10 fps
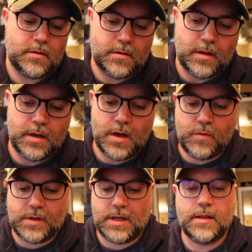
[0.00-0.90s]
a
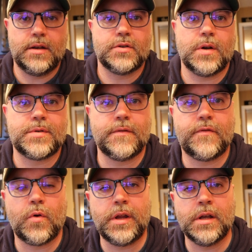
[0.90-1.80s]
note in the description
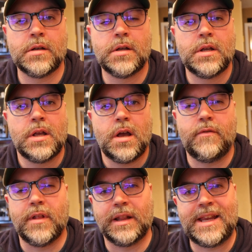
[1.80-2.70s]
for you of
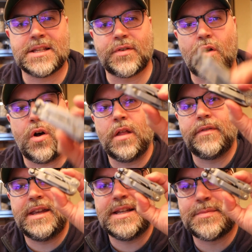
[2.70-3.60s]
the links for all of
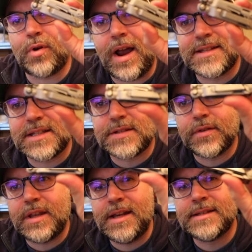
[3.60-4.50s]
these, prices for
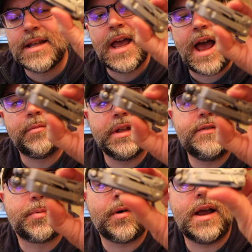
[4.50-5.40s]
these. I believe
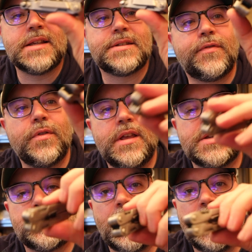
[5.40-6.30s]
the price for
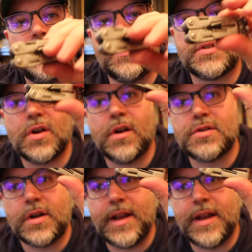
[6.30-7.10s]
this right here, the Surge on